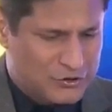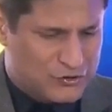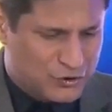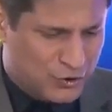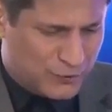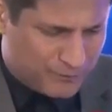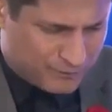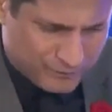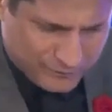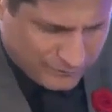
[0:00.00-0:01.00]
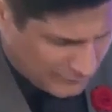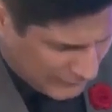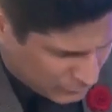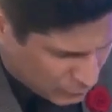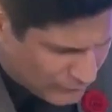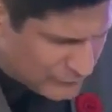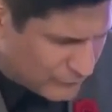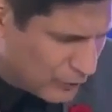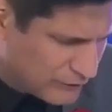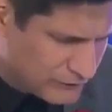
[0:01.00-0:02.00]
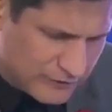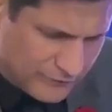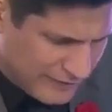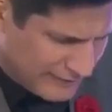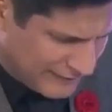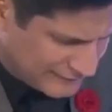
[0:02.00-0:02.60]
So, as always, of course, very